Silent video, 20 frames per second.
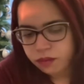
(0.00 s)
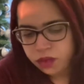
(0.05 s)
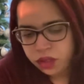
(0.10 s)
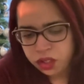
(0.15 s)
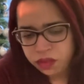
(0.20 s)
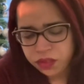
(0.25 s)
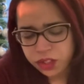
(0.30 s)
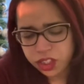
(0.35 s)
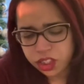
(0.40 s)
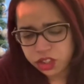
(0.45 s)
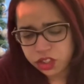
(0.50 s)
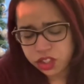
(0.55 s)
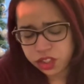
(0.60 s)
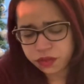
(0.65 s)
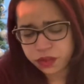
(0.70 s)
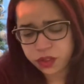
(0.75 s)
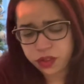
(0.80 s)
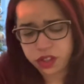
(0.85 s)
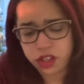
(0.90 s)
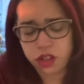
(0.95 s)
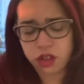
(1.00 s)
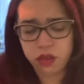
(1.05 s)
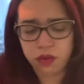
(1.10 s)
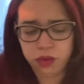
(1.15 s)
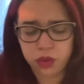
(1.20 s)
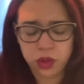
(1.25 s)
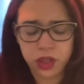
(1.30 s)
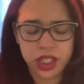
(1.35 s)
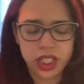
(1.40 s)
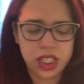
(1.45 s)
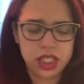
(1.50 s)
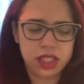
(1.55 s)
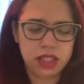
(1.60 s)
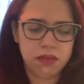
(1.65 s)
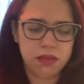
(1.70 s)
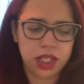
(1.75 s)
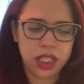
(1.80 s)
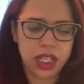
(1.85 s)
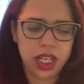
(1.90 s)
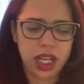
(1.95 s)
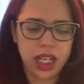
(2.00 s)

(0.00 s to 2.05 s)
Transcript: For those of you that are avoiding somebody,